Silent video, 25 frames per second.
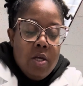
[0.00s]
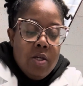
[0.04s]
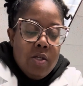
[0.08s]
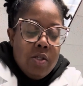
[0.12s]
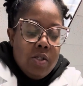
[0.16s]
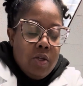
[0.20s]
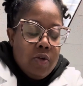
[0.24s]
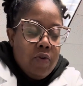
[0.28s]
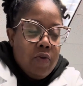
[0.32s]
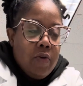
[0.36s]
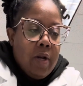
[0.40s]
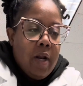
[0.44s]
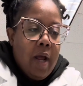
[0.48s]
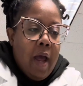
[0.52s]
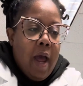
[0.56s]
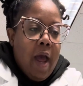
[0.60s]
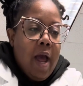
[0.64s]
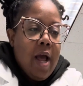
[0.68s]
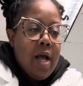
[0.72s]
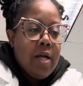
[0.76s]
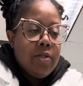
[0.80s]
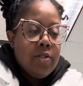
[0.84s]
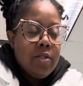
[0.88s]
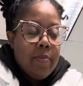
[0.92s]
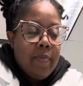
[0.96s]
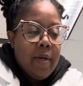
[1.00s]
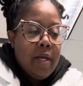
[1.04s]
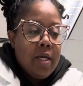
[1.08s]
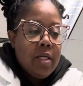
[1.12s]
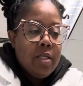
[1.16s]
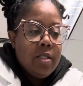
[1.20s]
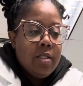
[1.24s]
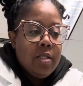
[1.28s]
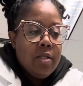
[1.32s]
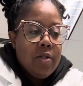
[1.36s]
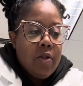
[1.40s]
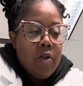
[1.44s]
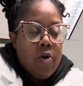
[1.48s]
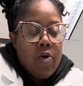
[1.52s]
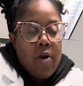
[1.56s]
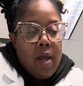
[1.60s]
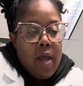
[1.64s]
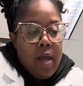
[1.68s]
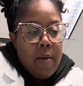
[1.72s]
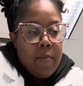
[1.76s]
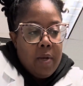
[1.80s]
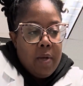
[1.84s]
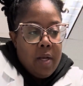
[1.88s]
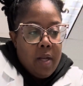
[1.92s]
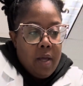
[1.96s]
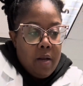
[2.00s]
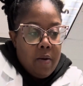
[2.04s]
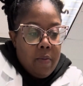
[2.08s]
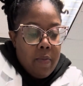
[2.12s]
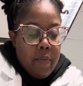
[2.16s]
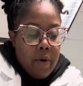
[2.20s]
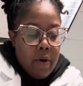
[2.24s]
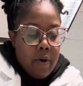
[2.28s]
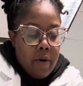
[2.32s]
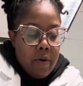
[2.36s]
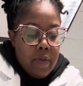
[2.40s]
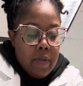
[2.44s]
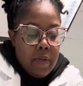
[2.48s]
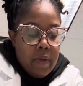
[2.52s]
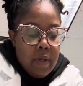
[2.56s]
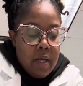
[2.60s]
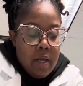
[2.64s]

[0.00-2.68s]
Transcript: So you're going to ask the patient their name and date of birth,